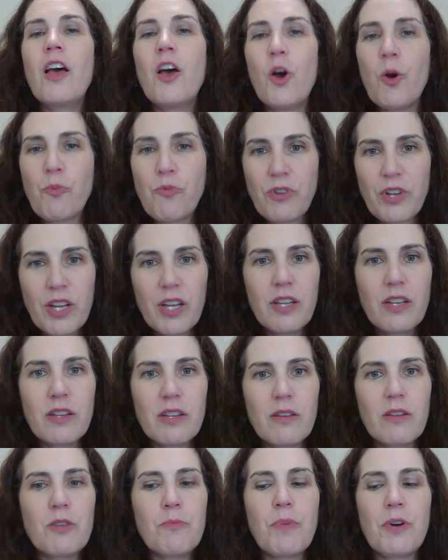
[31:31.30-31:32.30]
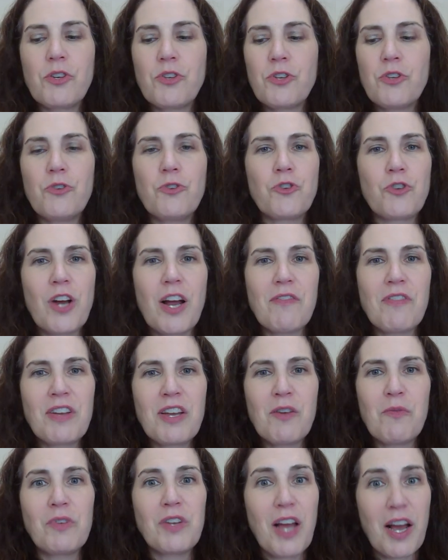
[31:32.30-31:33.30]
Hopefully the person who's
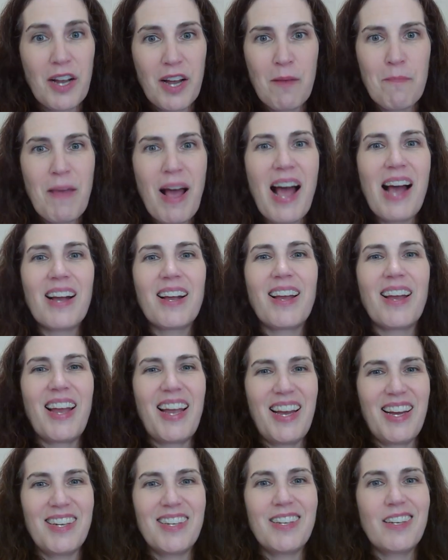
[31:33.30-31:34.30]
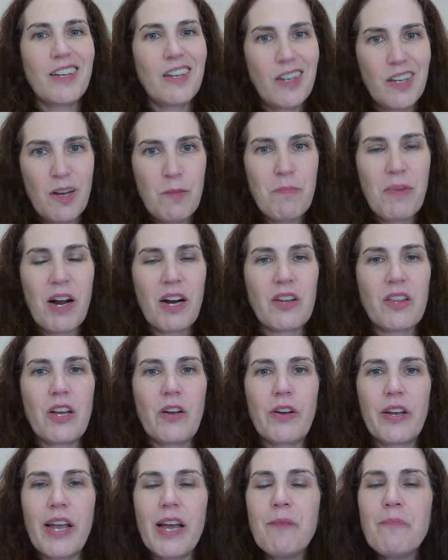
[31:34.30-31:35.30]
driving it will not come back and park
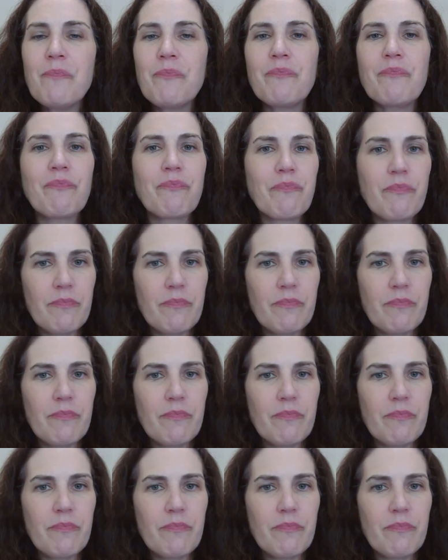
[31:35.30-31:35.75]
there again.